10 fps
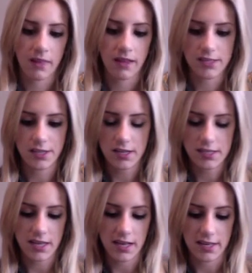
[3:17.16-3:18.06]
so
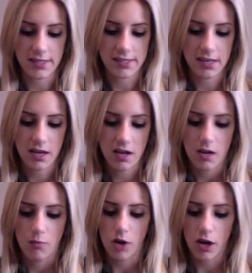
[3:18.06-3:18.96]
this is
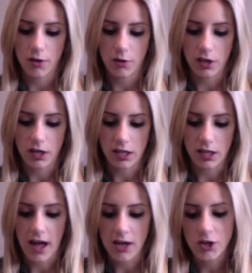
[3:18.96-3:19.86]
Moroccan Oil
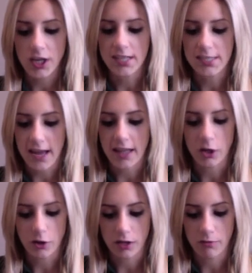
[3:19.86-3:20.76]
Hydrating Styling
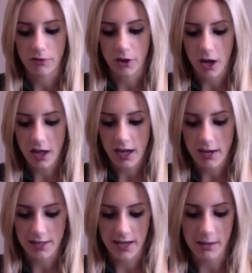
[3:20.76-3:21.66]
Cream for all hair
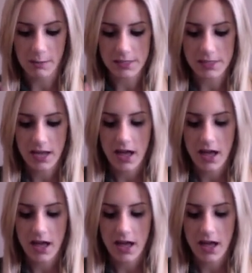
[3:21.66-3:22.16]
types.